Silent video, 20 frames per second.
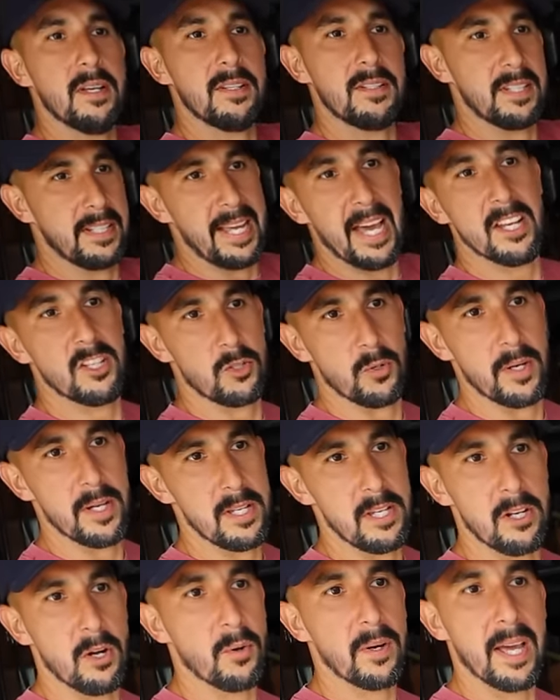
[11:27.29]
to get to it.
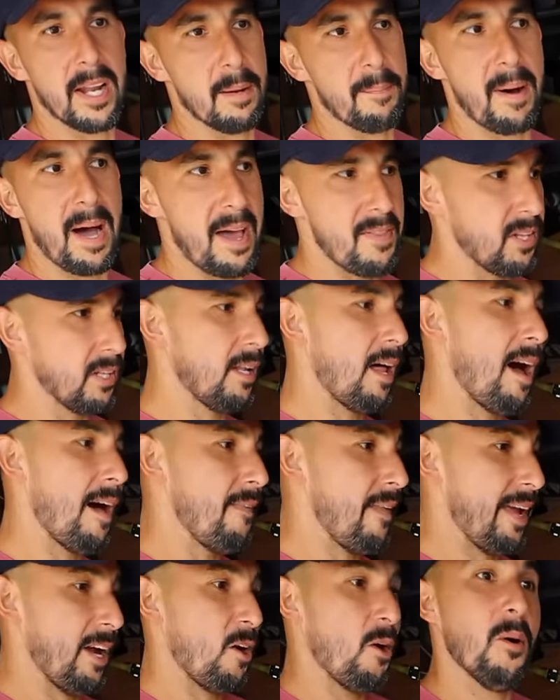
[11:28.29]
You don't yeah. get to buy the lot and
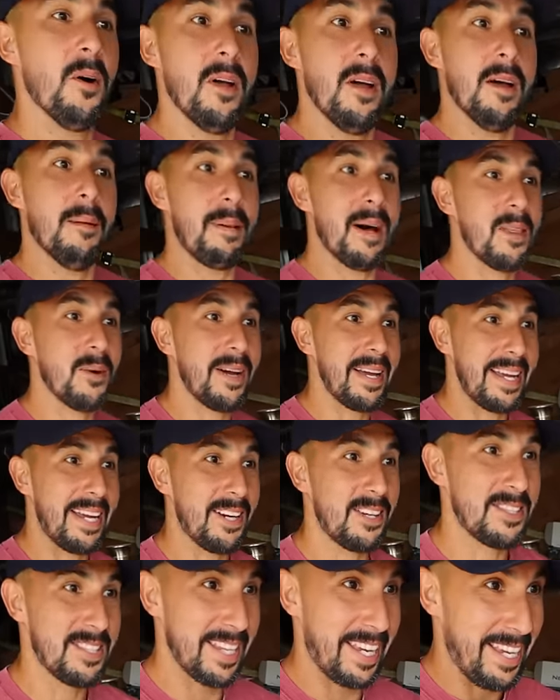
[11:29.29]
they go, by the way,
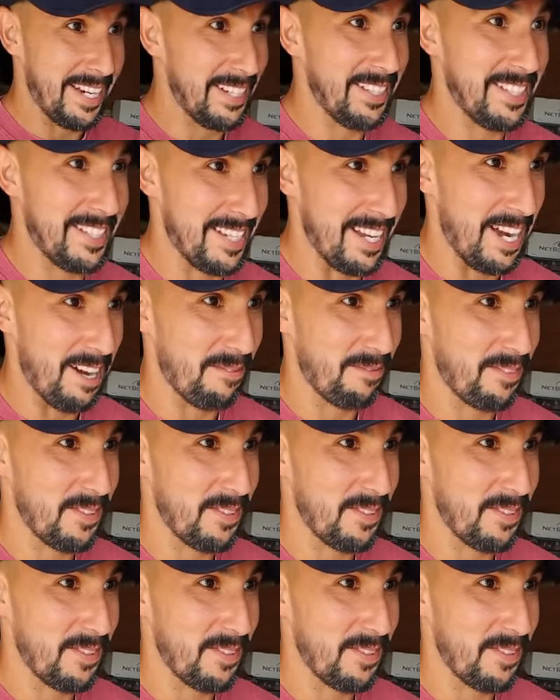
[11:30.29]
here's the good stuff.